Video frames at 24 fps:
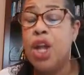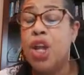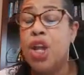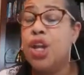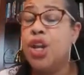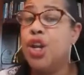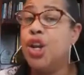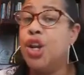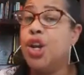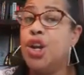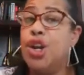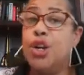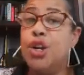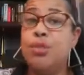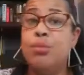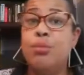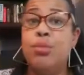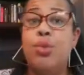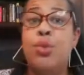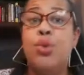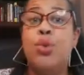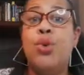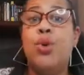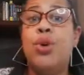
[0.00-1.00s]
learn
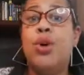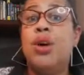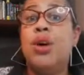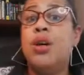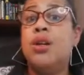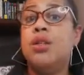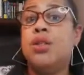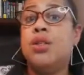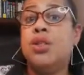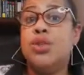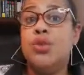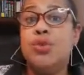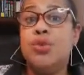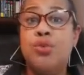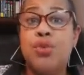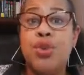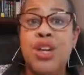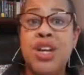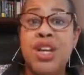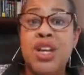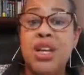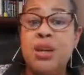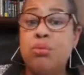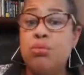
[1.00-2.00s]
more to
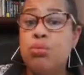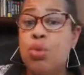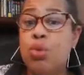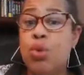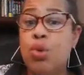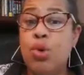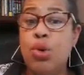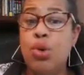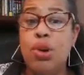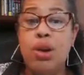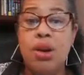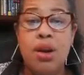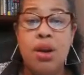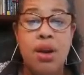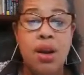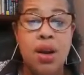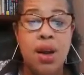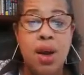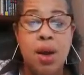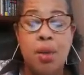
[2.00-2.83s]
read more,